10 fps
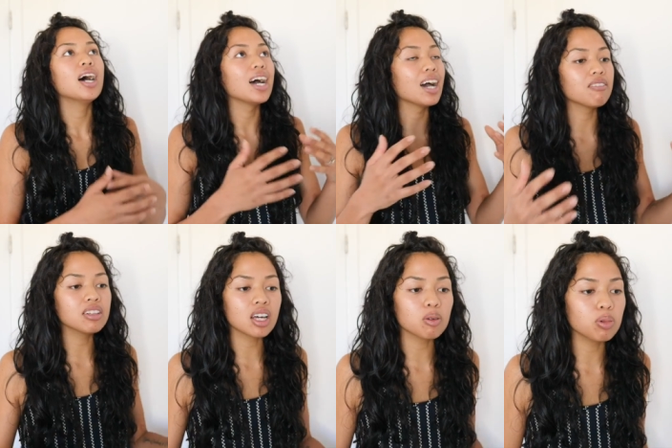I have a
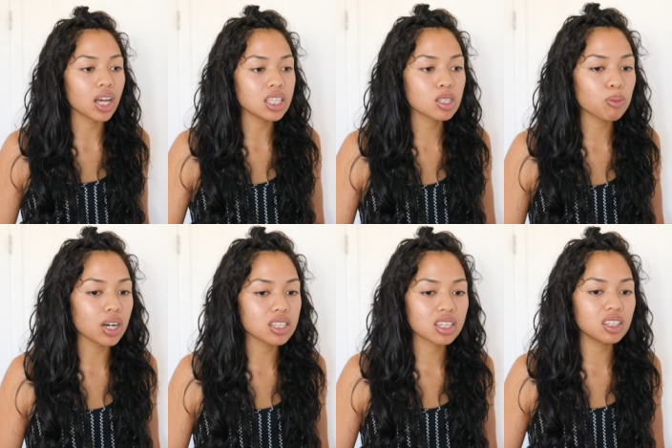lot of blind
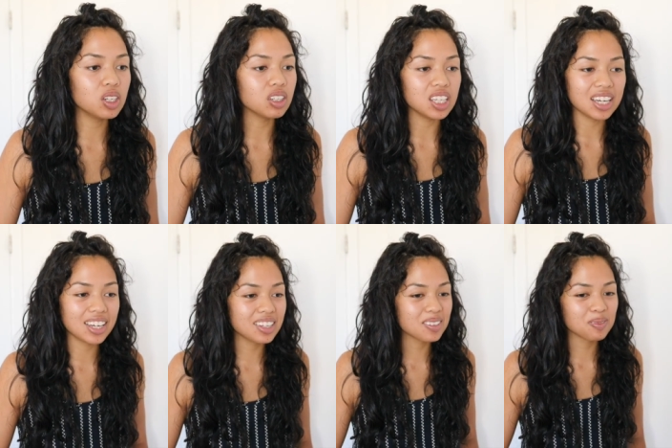spots, clearly,
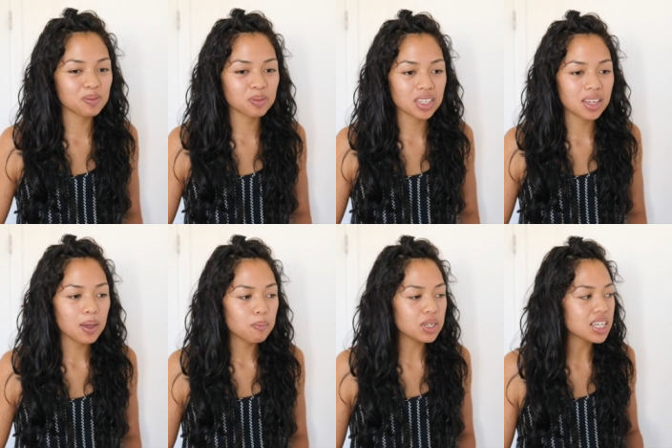
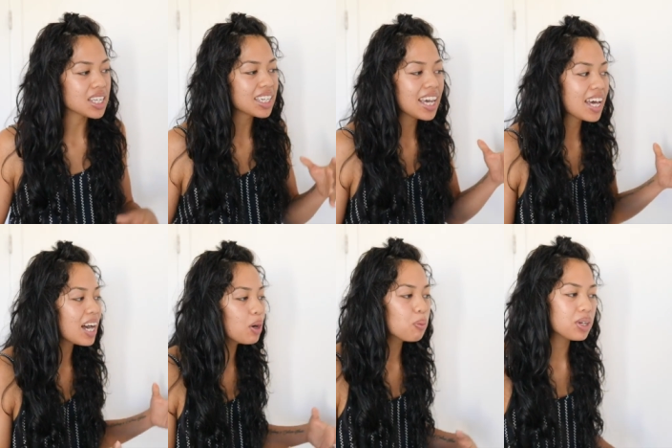because I can't
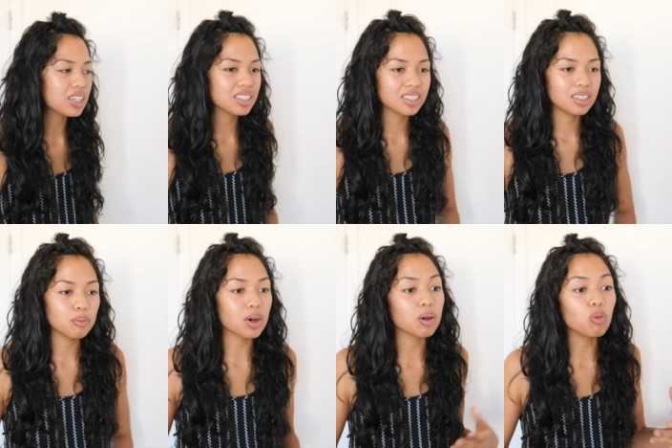help it,
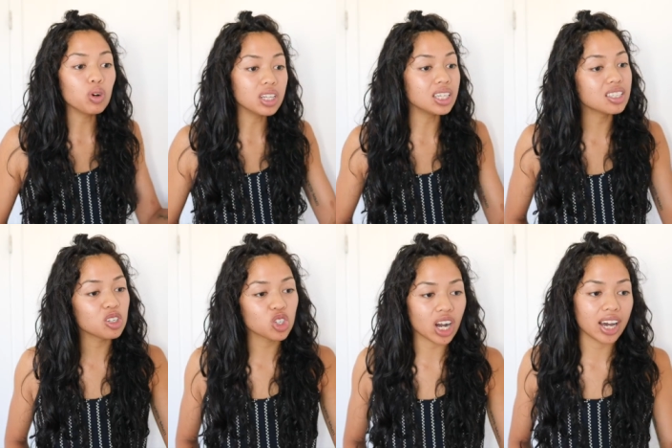but I'm willing to
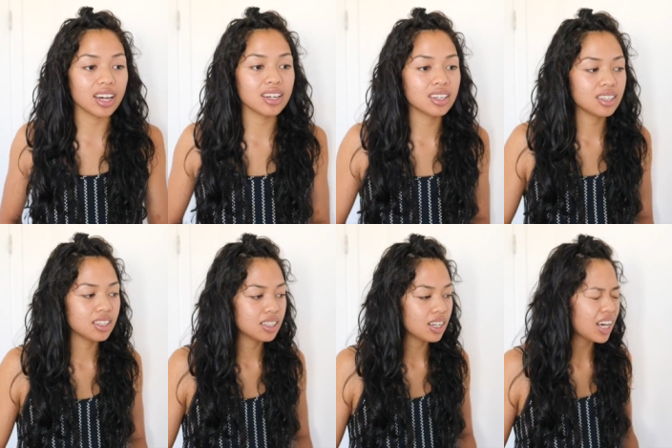try.
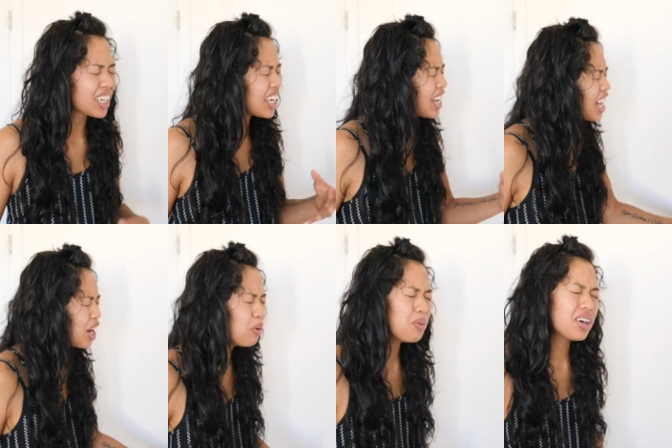I can't
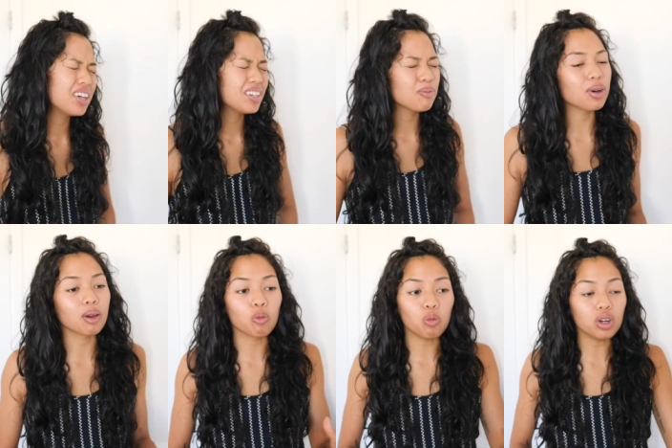help it, but
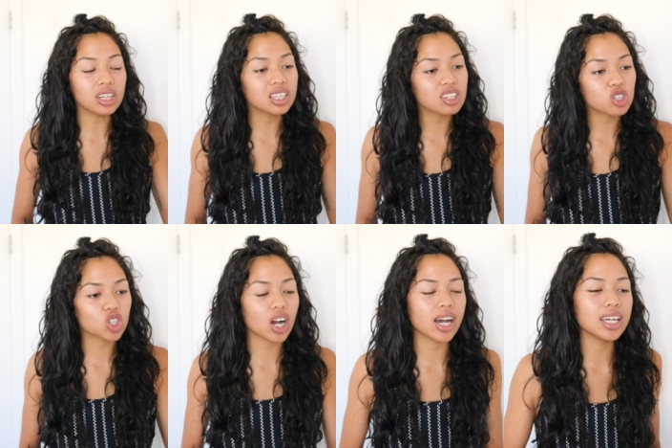I'm willing to
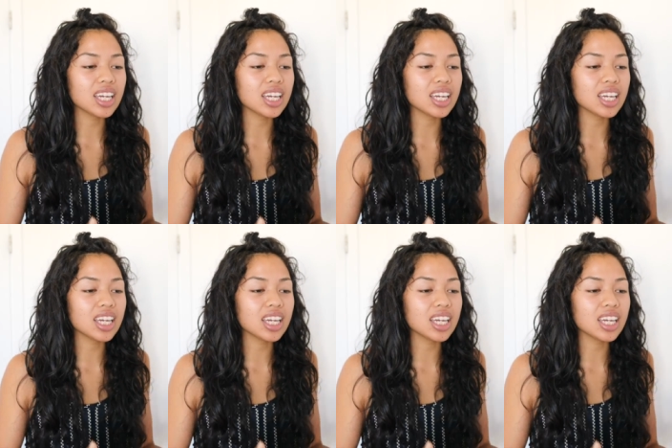try.